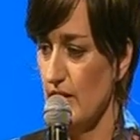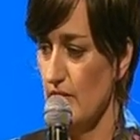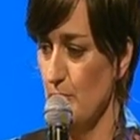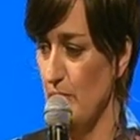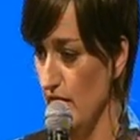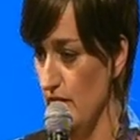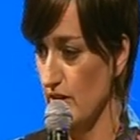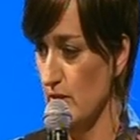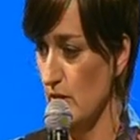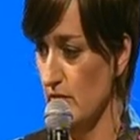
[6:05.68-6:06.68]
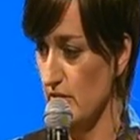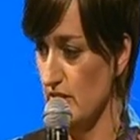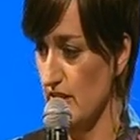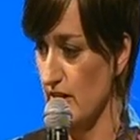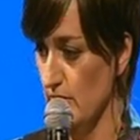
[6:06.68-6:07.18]
The pilot come over the
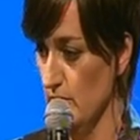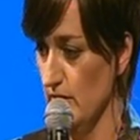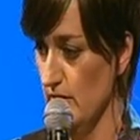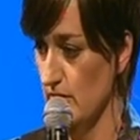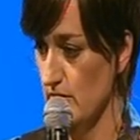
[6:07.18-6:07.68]
tannoy.